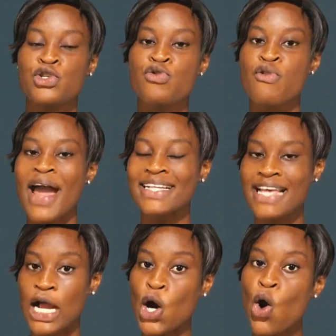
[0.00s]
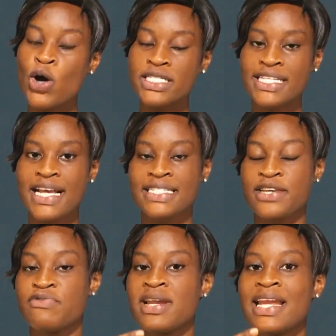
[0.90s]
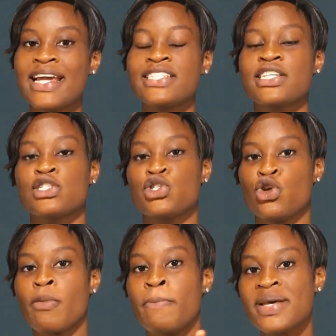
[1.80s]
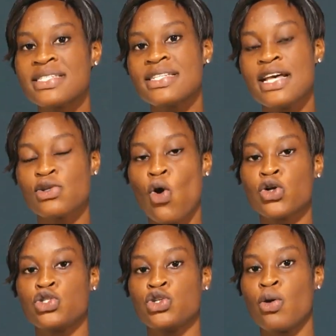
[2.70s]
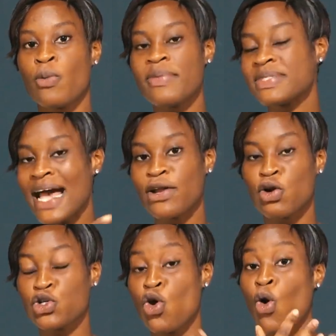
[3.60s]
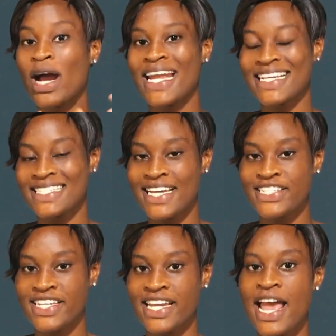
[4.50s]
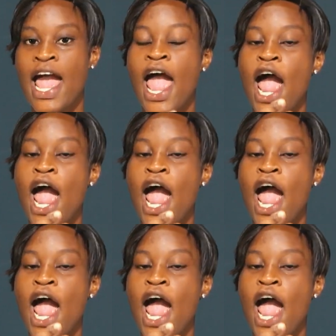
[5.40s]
you write a content in relation to your business or to your website or your organization,